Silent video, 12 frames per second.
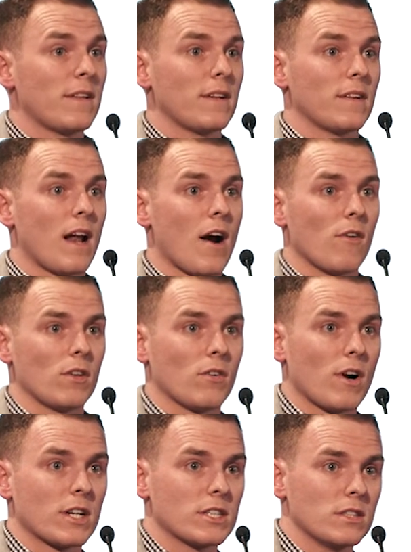in the lateral
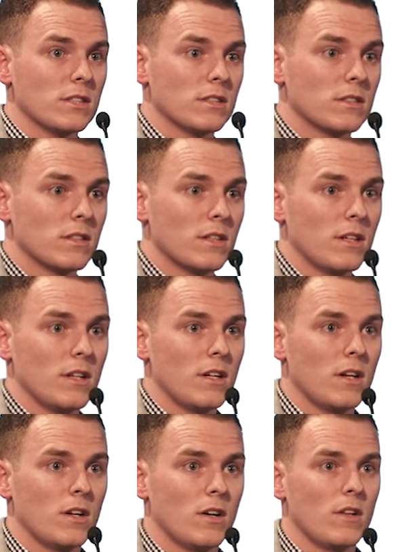direction
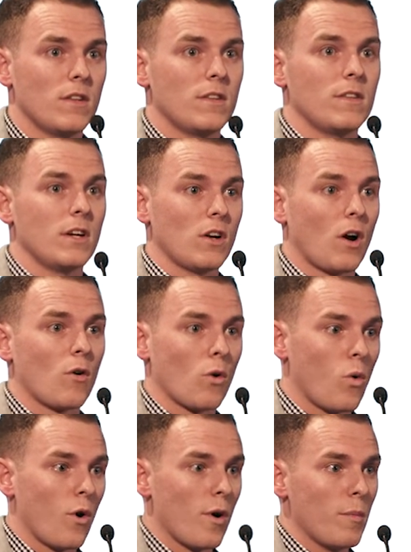did not
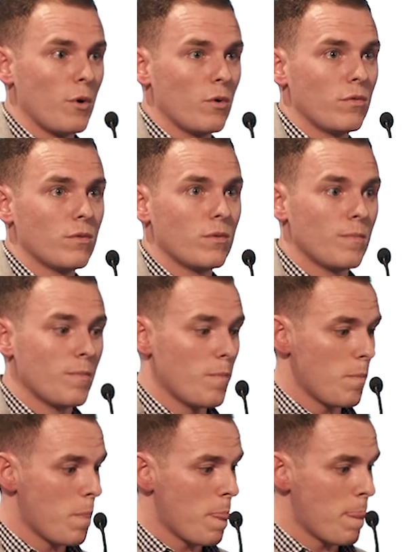require a move,
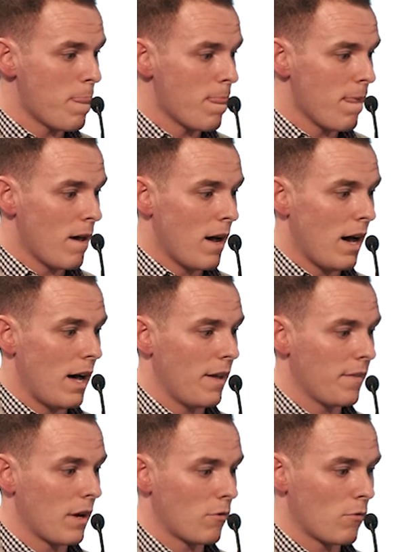
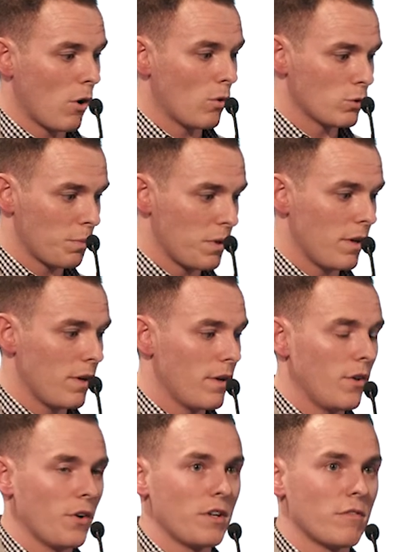and that rose up to
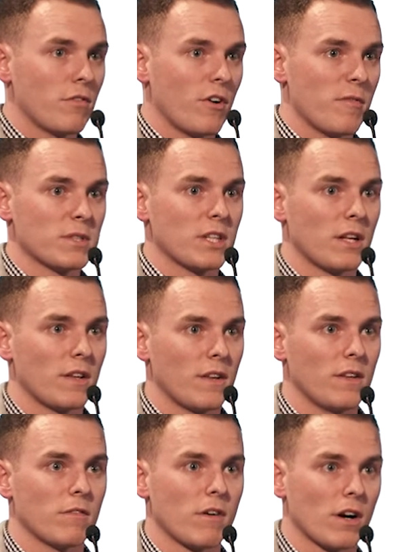95%
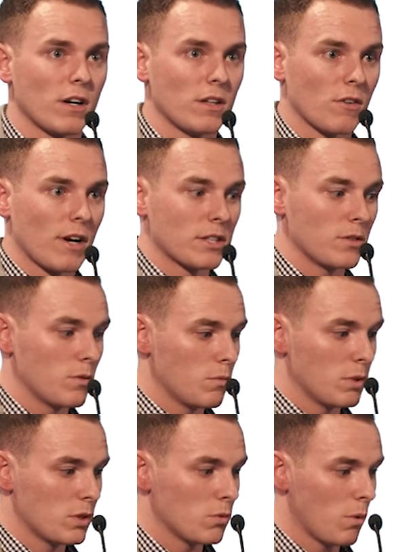in the vertical direction,
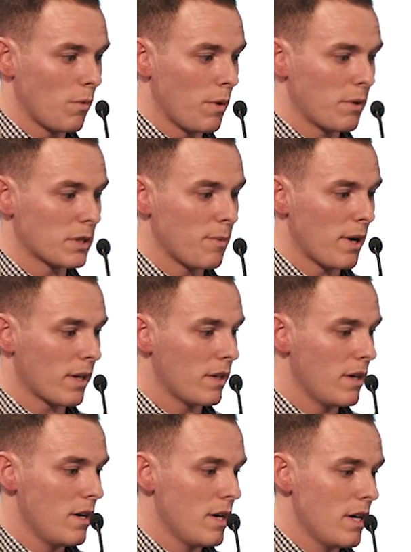which is what we would expect.
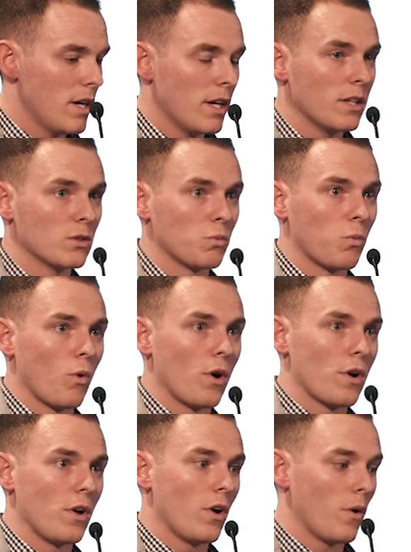It is
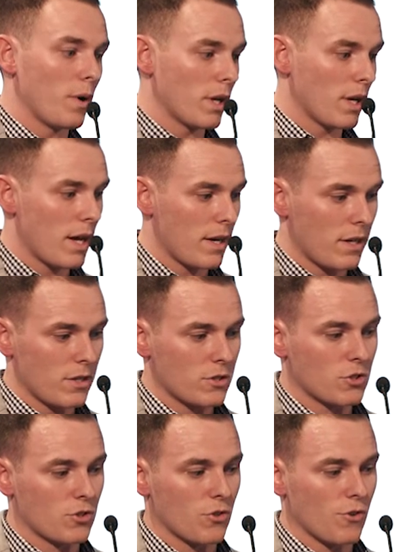worth knowing that
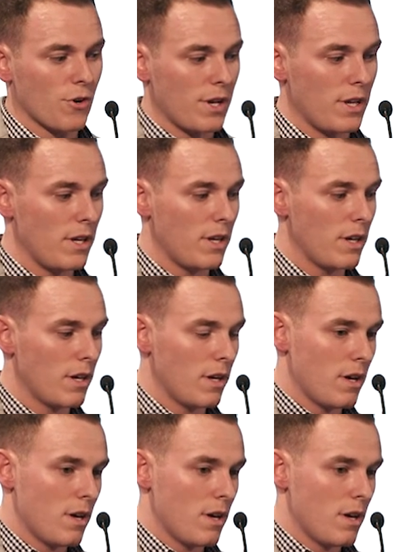three